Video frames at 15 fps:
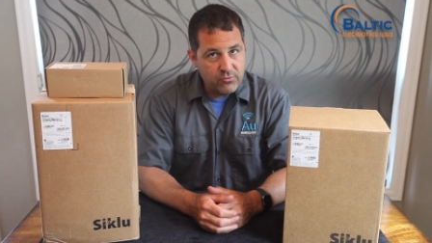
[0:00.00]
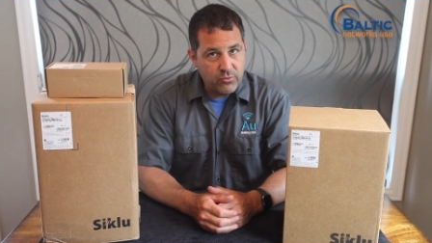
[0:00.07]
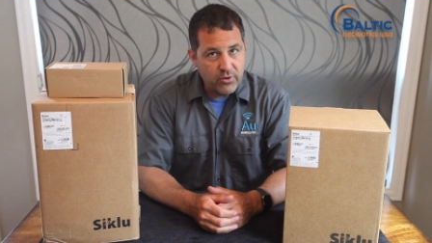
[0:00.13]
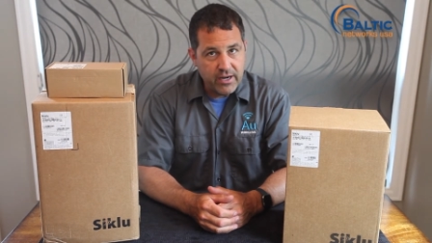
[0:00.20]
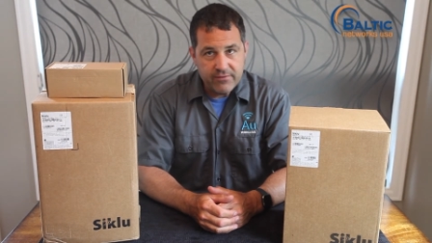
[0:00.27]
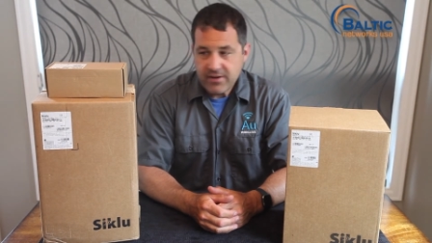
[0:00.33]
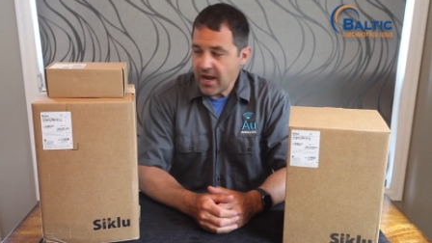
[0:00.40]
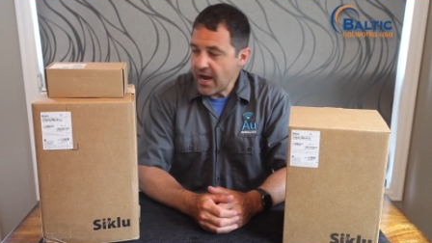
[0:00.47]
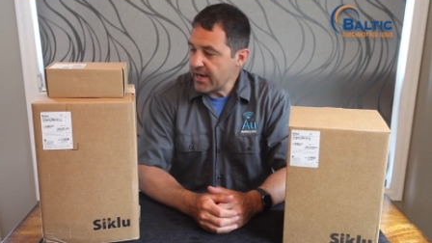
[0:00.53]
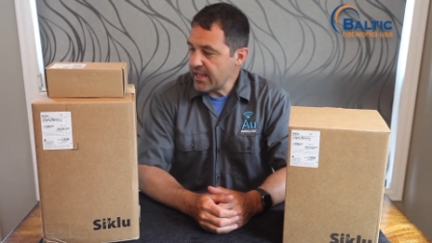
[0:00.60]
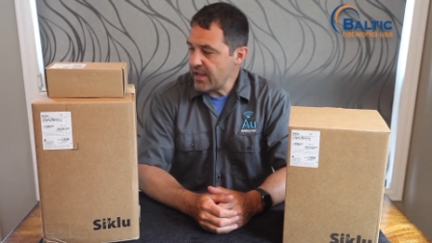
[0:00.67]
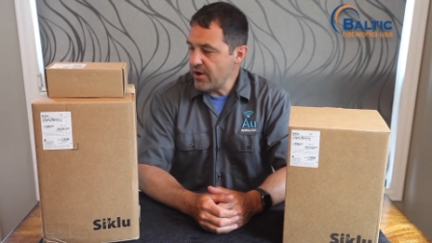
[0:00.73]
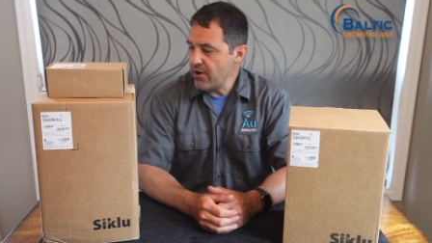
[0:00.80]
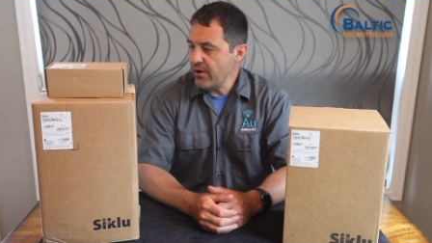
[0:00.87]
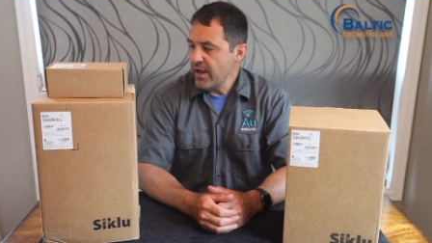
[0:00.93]
What I've got
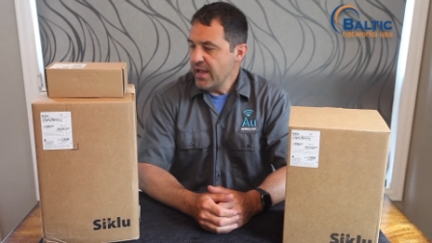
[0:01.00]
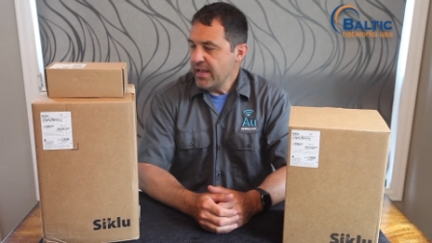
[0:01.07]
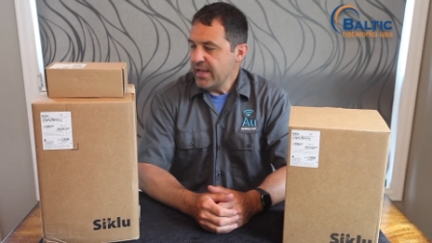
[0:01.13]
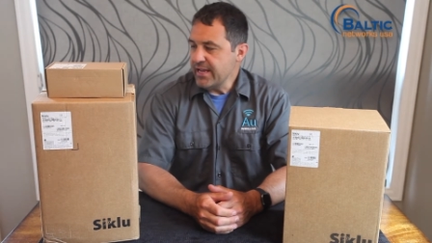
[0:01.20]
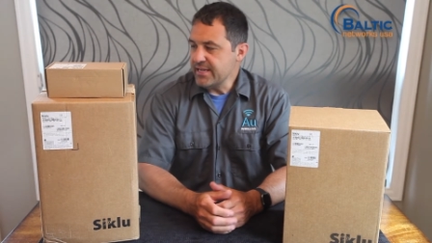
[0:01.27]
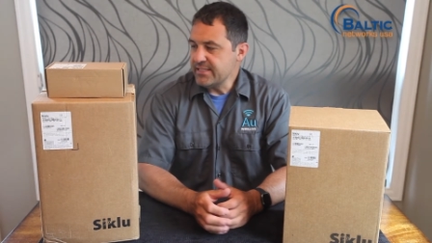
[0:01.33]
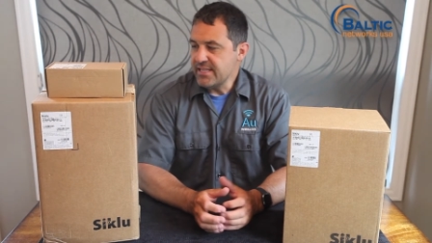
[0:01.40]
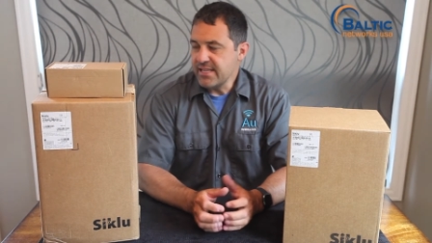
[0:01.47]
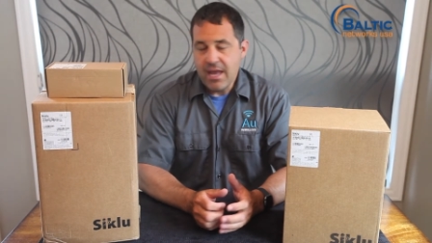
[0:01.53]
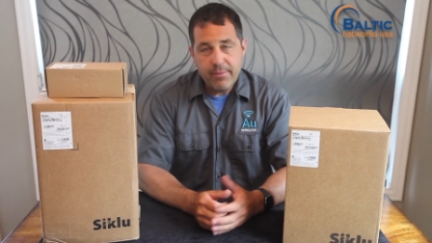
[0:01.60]
here is the